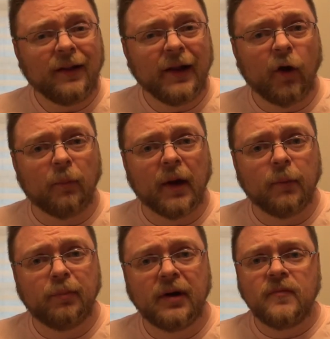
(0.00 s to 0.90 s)
A little
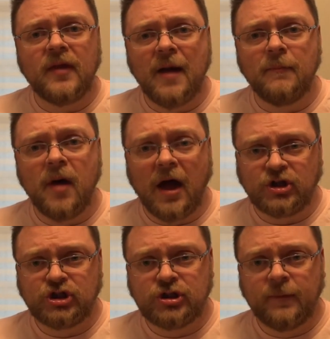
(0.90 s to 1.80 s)
bit, but not
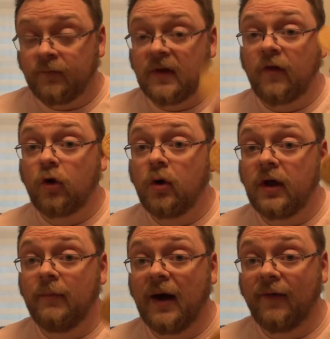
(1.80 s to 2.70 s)
much. Now the
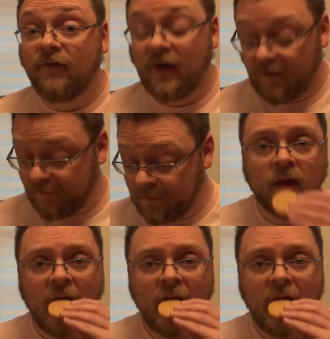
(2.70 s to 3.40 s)
cookie by itself.